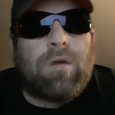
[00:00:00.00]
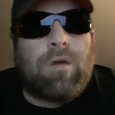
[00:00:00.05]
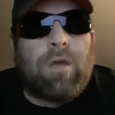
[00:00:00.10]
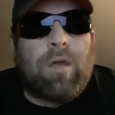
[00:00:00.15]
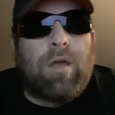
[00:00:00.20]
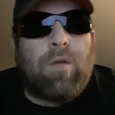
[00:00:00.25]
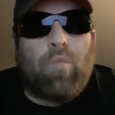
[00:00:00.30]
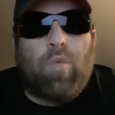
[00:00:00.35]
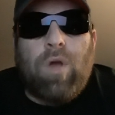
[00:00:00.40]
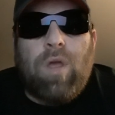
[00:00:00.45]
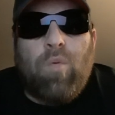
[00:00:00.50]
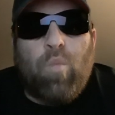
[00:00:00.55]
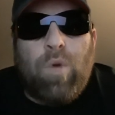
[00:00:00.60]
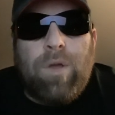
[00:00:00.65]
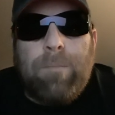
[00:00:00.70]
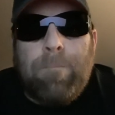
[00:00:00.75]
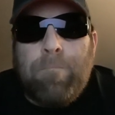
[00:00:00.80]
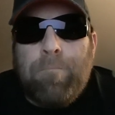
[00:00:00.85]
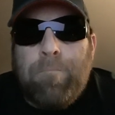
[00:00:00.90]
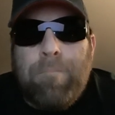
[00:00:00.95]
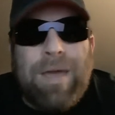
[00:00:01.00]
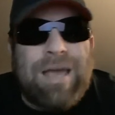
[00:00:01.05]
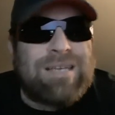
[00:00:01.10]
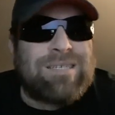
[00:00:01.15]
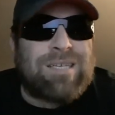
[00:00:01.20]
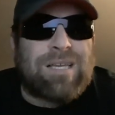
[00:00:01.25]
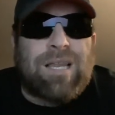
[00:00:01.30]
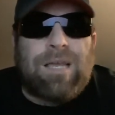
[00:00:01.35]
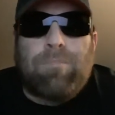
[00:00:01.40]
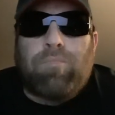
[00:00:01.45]
and we
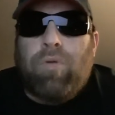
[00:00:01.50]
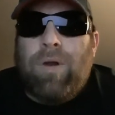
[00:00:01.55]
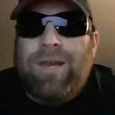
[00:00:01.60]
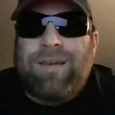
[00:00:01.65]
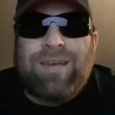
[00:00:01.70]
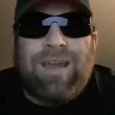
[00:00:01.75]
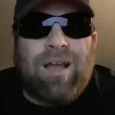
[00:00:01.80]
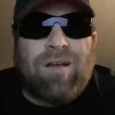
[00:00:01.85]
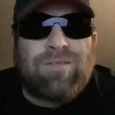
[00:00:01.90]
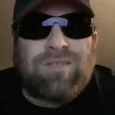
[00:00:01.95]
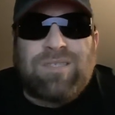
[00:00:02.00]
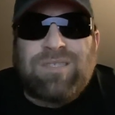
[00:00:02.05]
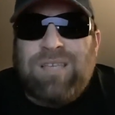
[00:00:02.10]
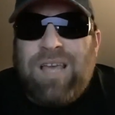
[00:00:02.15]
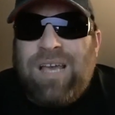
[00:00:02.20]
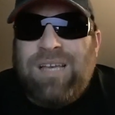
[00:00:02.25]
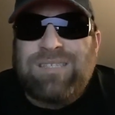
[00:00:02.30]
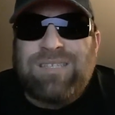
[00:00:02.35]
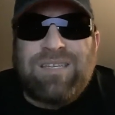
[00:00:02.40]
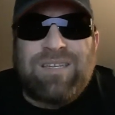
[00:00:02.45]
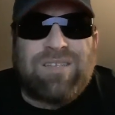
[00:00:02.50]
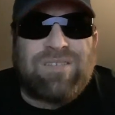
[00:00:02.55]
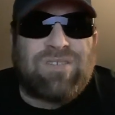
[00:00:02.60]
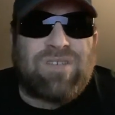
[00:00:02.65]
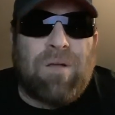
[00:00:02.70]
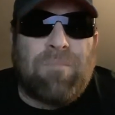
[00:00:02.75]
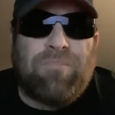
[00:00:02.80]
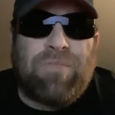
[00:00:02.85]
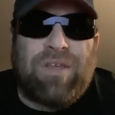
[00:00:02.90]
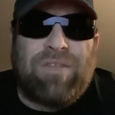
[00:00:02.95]
basically break down sex into
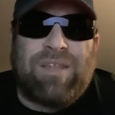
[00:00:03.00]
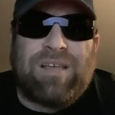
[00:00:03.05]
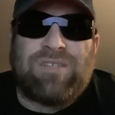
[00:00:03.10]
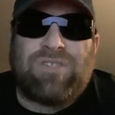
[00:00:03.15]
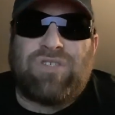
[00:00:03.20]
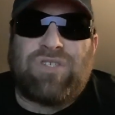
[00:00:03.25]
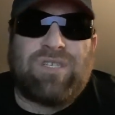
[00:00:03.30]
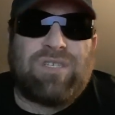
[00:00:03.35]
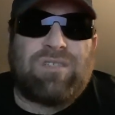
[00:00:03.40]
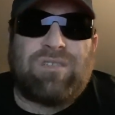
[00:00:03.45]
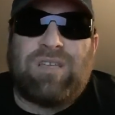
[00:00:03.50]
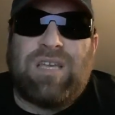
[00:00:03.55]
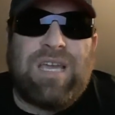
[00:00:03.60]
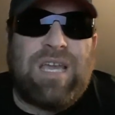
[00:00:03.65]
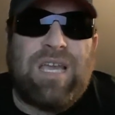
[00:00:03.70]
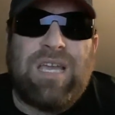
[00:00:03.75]
something that's just